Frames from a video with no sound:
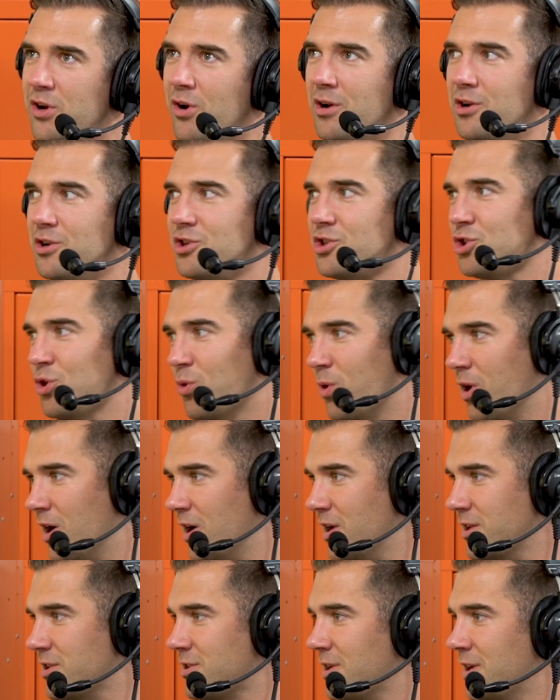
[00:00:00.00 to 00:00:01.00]
you're on your
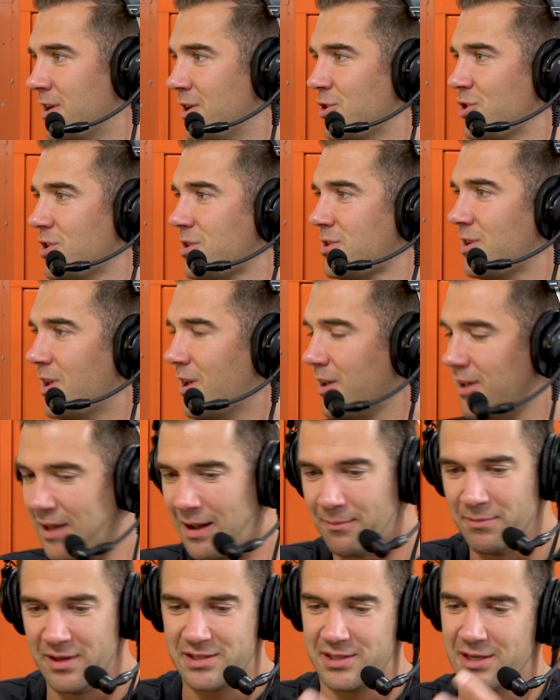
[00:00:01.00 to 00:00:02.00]
stories and you're just like,
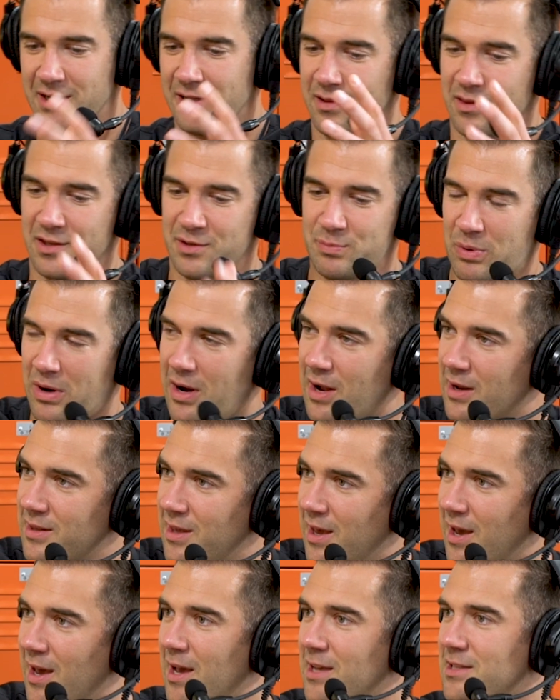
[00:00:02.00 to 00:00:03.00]
I'm listening to this
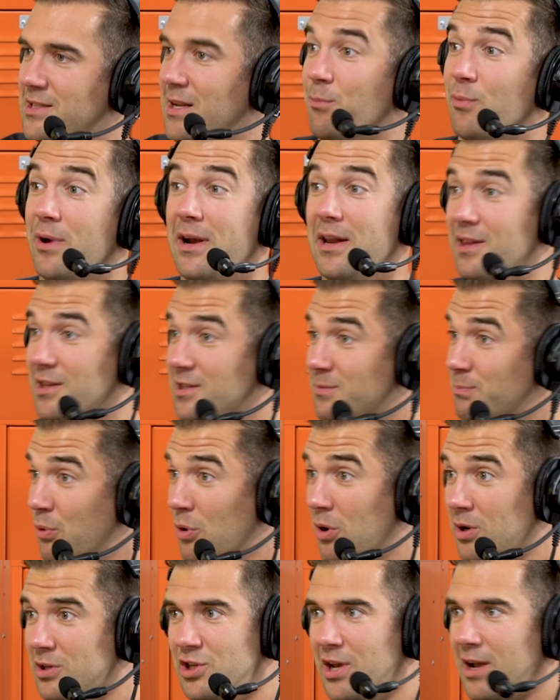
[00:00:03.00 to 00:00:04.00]
podcast, I'm reading this
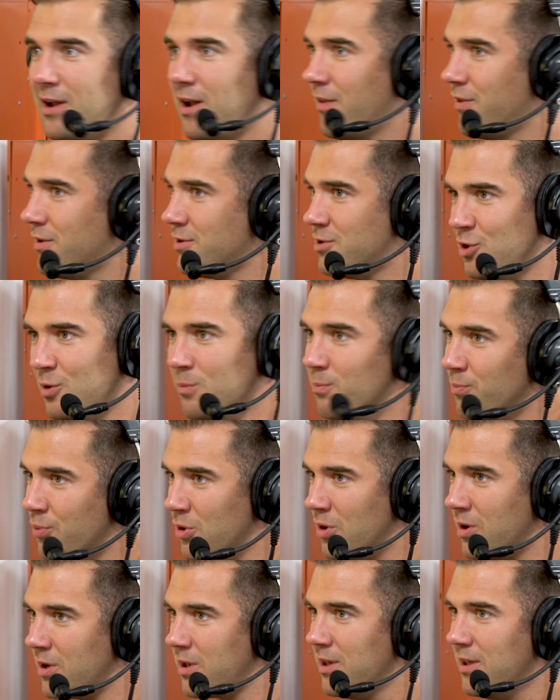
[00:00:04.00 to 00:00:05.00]
book, check out this new
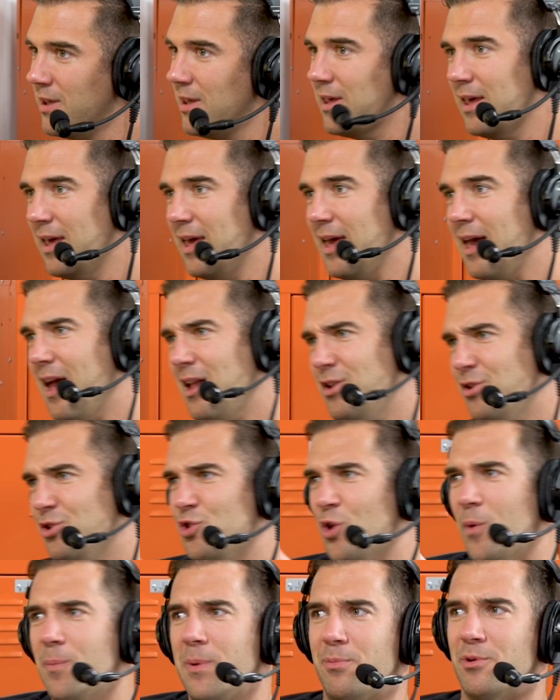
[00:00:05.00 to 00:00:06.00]
book. And you
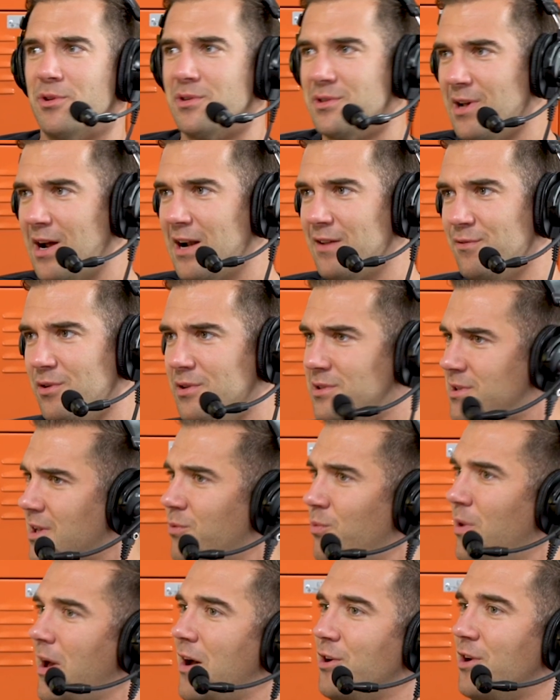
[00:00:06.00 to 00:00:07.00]
show people a side of you. It's
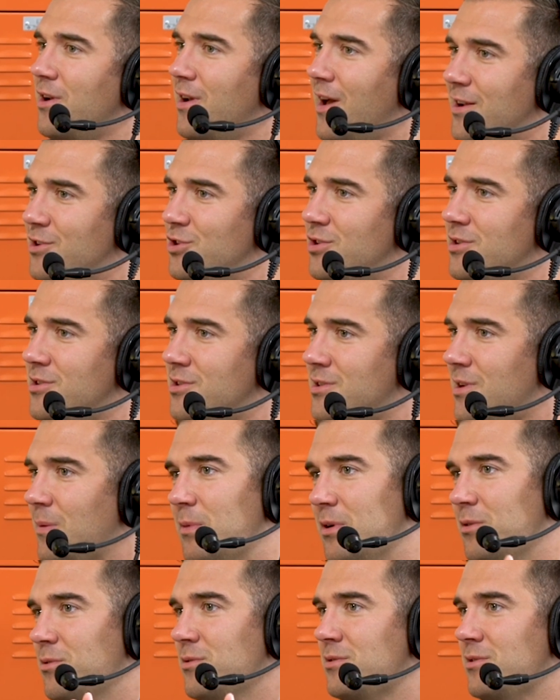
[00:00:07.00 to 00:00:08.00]
like, wow, you're not just
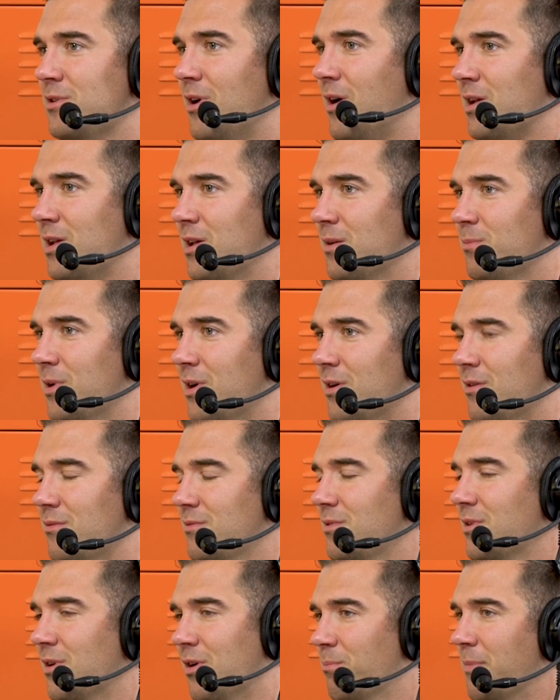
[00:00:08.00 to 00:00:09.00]
someone who's talking about,
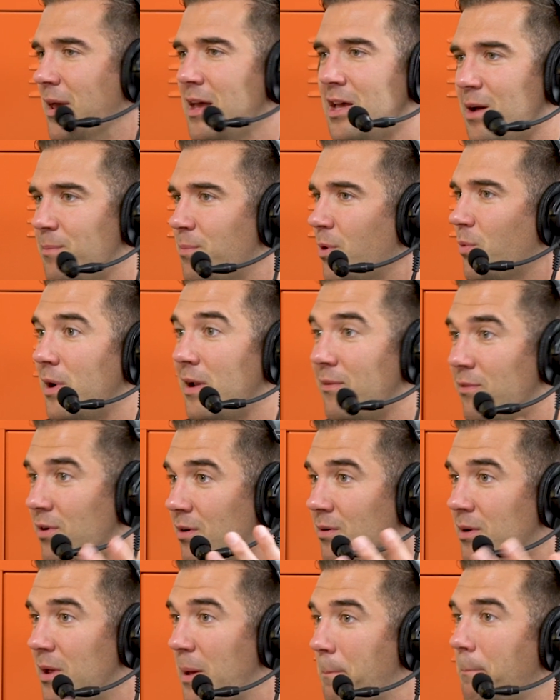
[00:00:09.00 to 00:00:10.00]
you know, makeup or
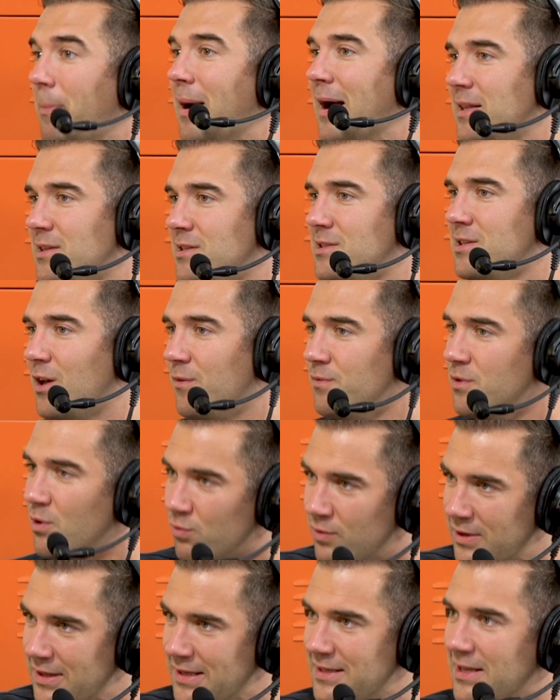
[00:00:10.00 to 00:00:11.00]
whatever by itself. You're
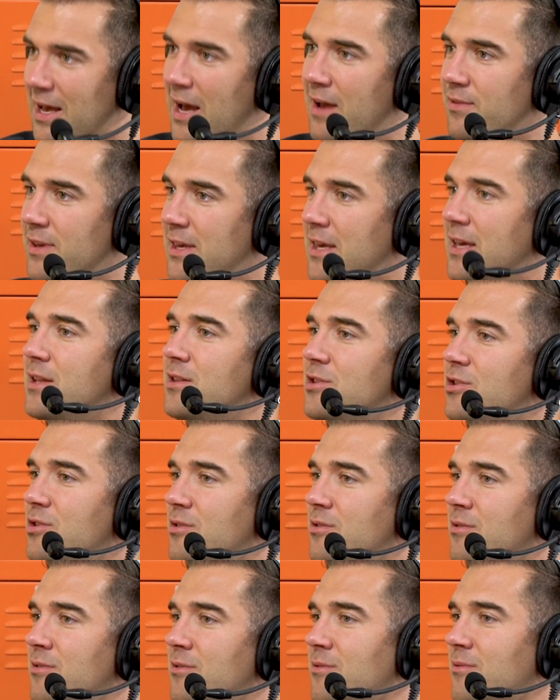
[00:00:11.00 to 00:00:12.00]
really diving
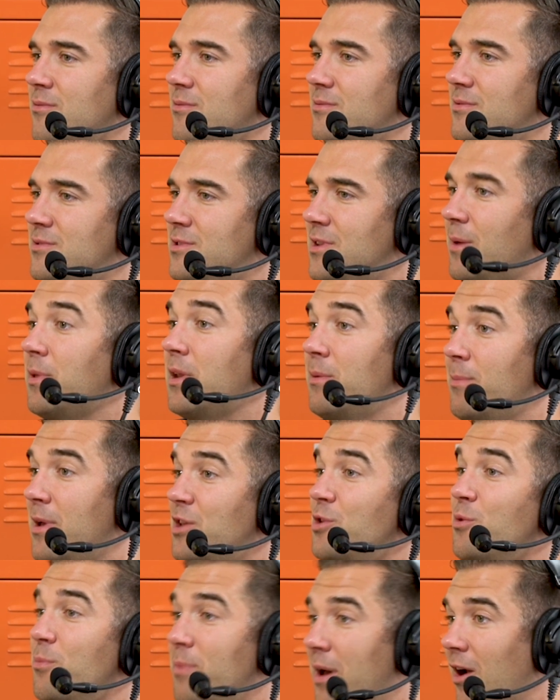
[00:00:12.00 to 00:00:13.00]
into something to
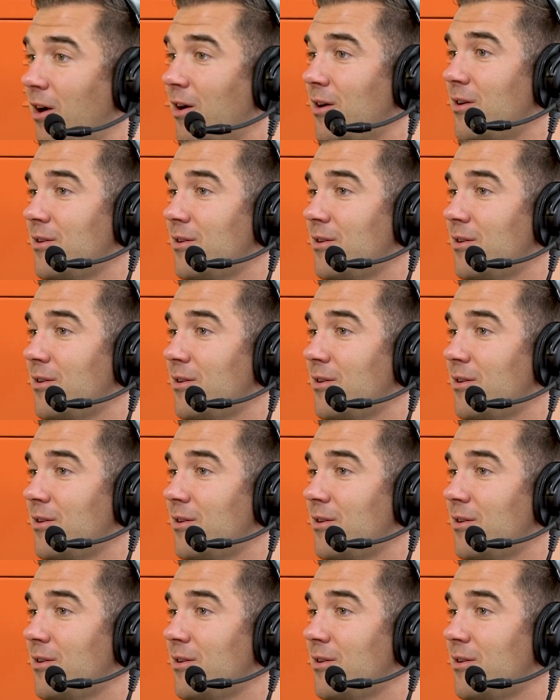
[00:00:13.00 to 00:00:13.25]
make you better.